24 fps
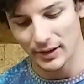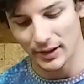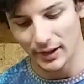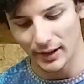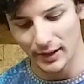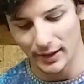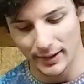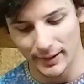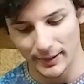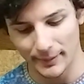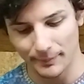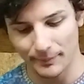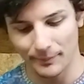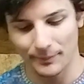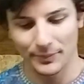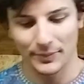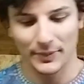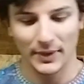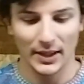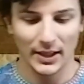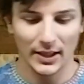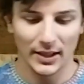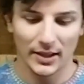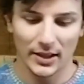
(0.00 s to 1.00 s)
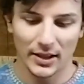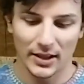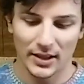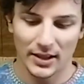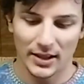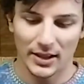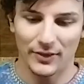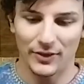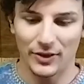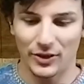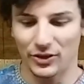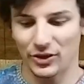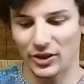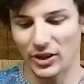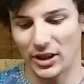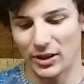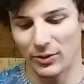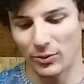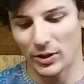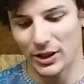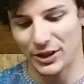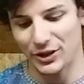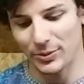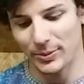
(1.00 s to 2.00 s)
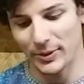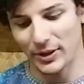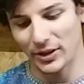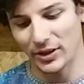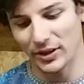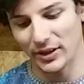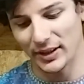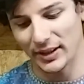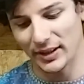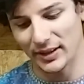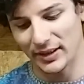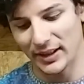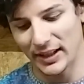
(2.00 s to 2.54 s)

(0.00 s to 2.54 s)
If you watched me earlier,